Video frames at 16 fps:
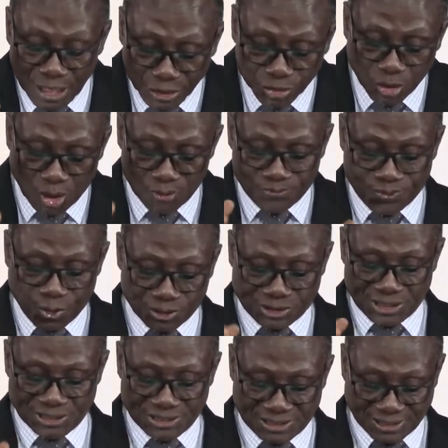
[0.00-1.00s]
John
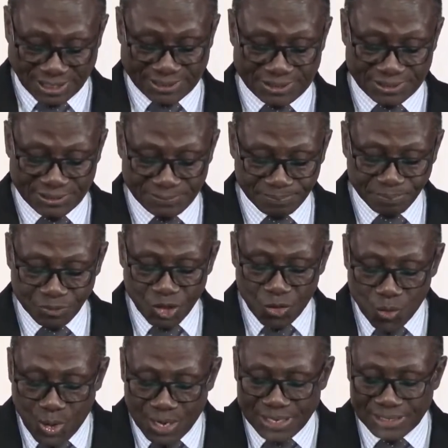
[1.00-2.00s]
14:6
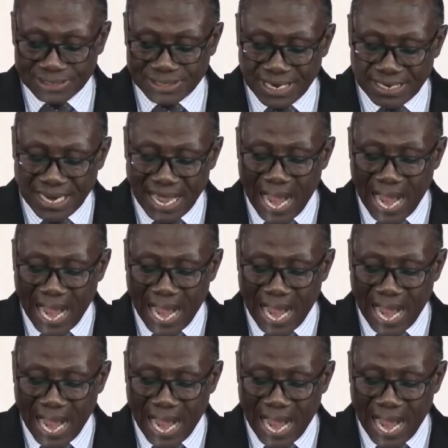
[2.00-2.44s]
when he said,